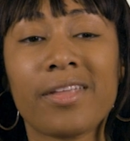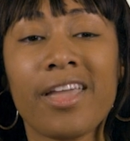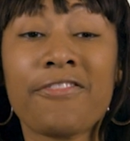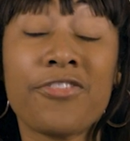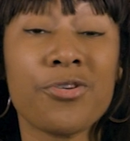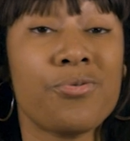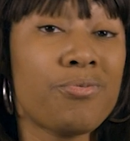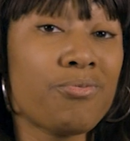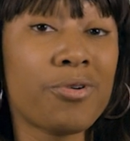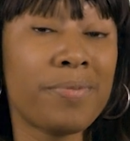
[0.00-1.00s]
if you
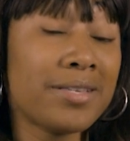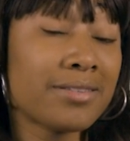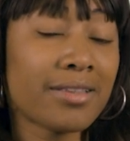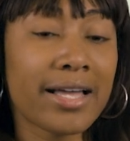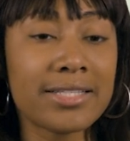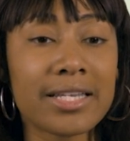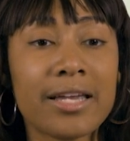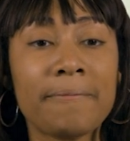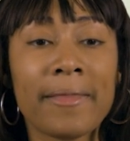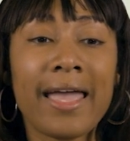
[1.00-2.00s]
will be
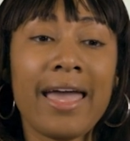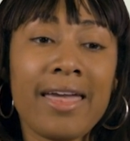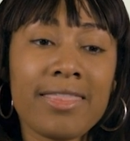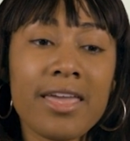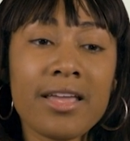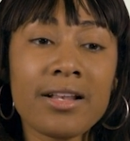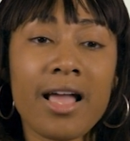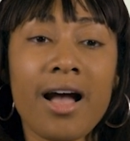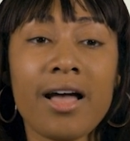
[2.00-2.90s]
selected. And then